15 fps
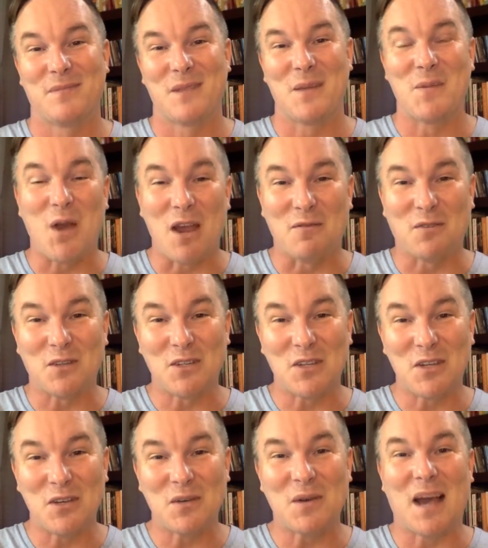I'm grateful to
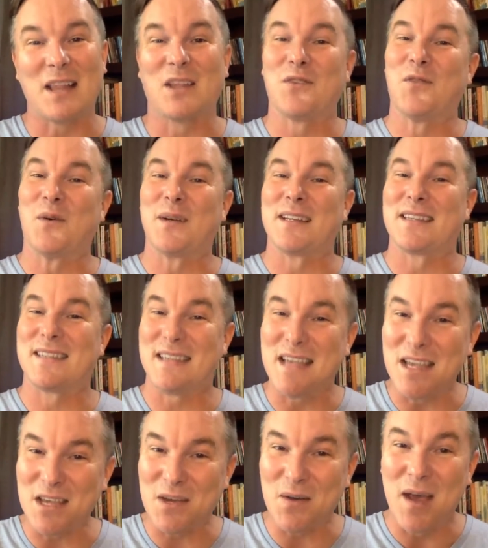you. I look forward to
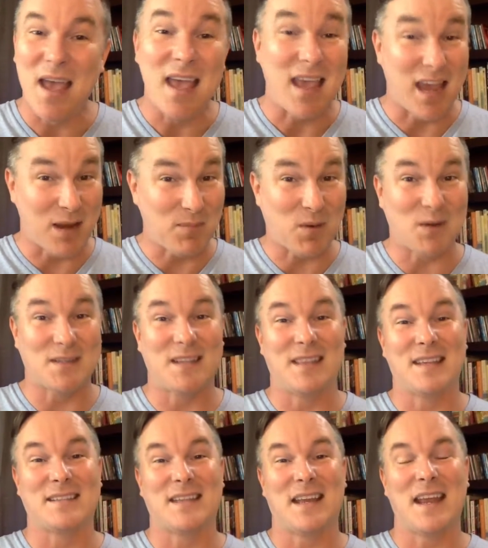seeing you in person
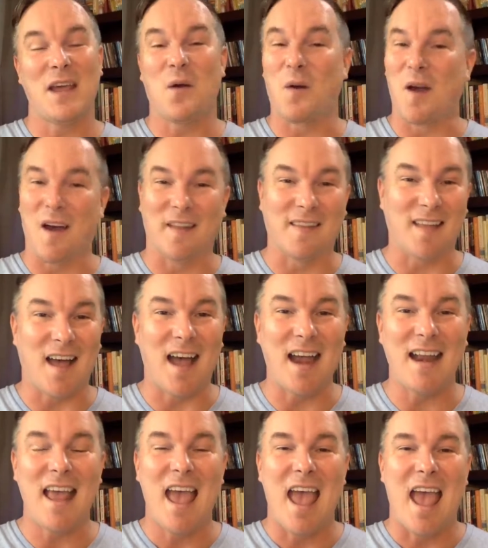this Sunday or
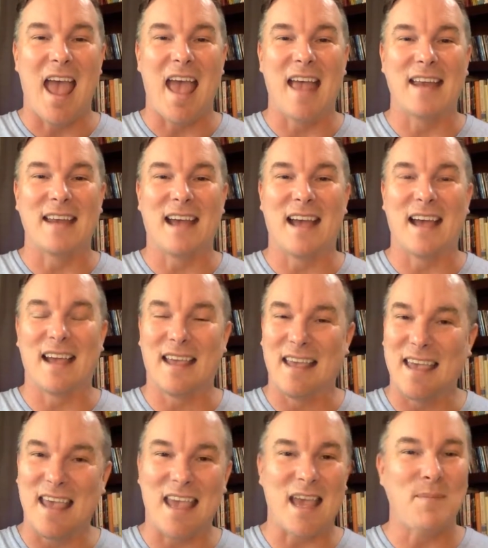online. And
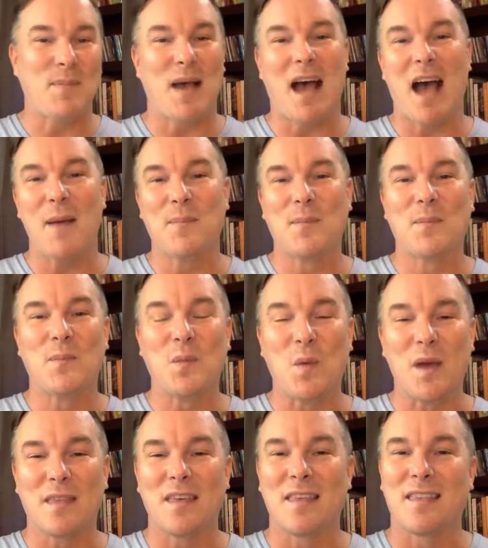keep up
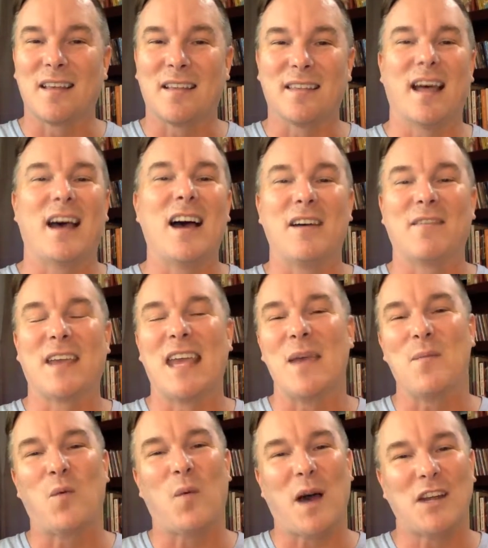with the love.
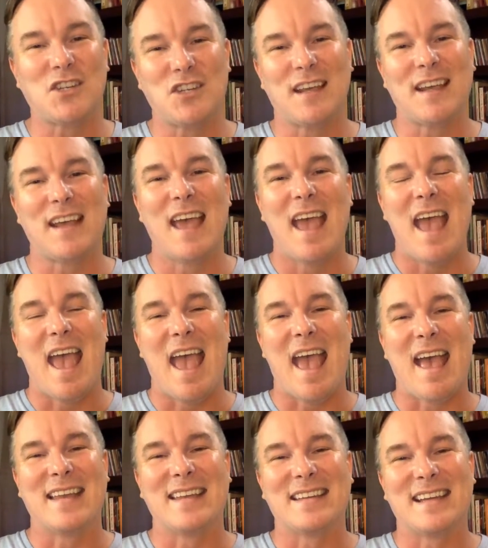Keep watching.
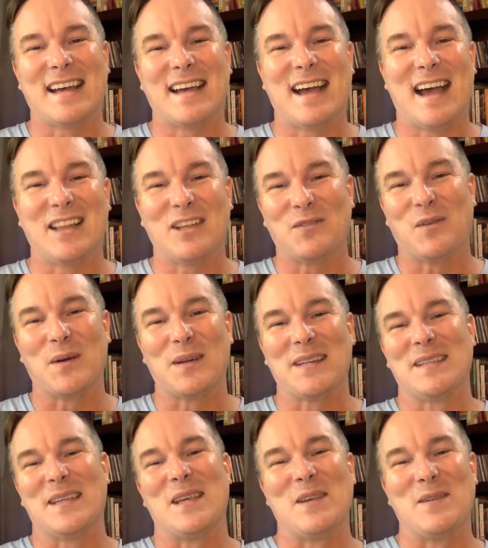And I look forward to
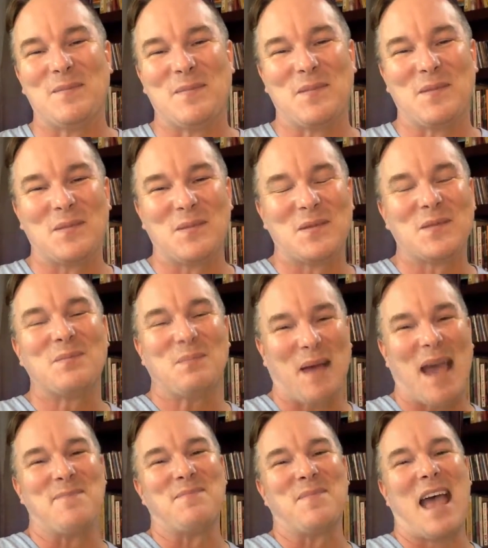seeing you.
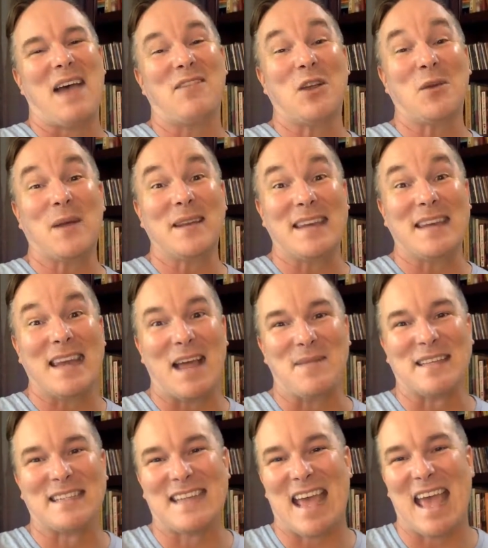Bye. Have a good one.
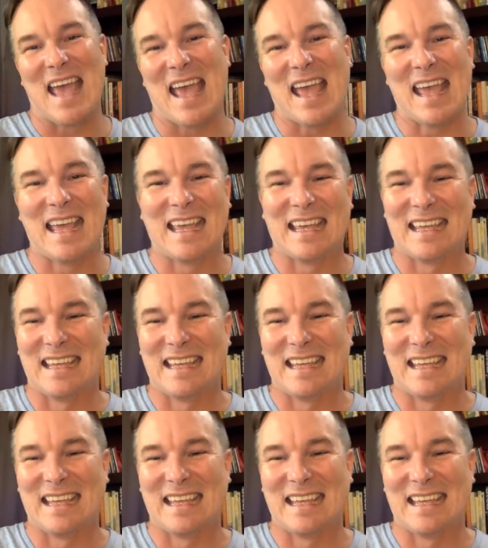Namaste.